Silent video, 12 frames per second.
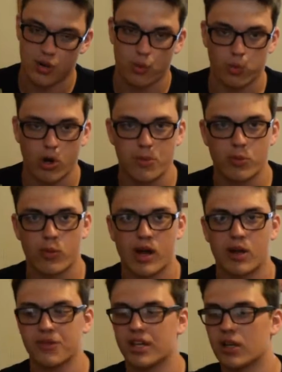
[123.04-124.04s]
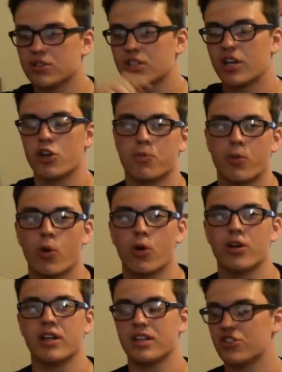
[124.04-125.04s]
of rub around the outside of your
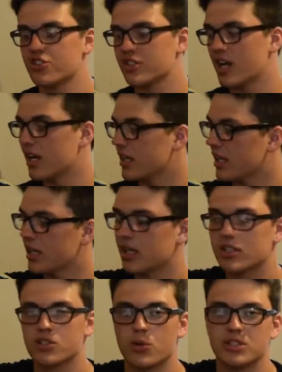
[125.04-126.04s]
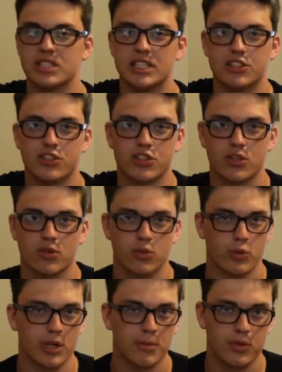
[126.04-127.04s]
board and just kind of get it so it's easier to
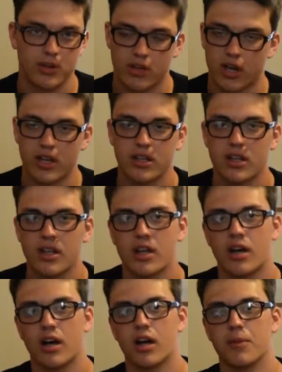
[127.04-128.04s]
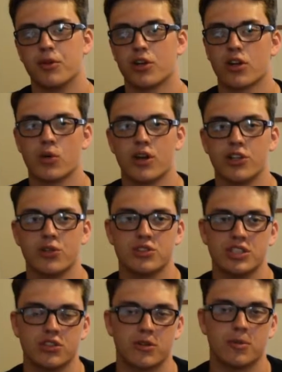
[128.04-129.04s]
rip or cut. You're going to want to
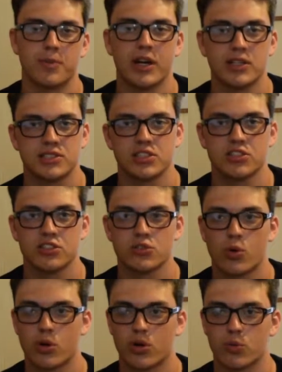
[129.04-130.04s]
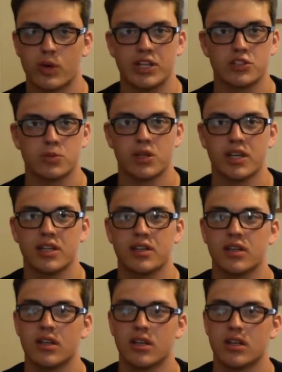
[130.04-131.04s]
use either a pair of scissors or a razor blade.
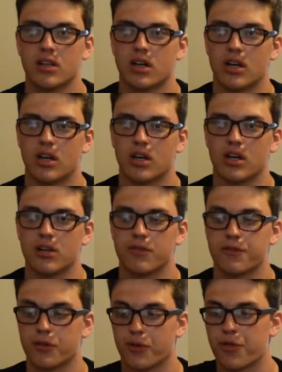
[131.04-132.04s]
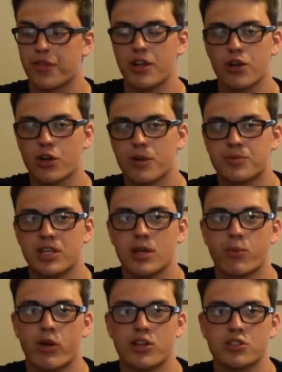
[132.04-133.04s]
For thinner grip
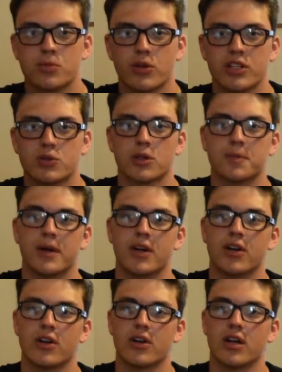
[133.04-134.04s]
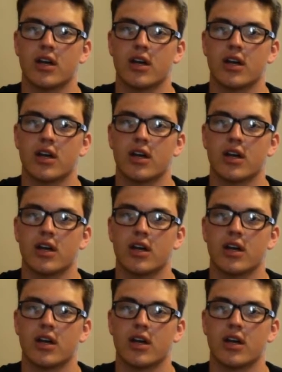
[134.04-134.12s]
tape, razor blades work better.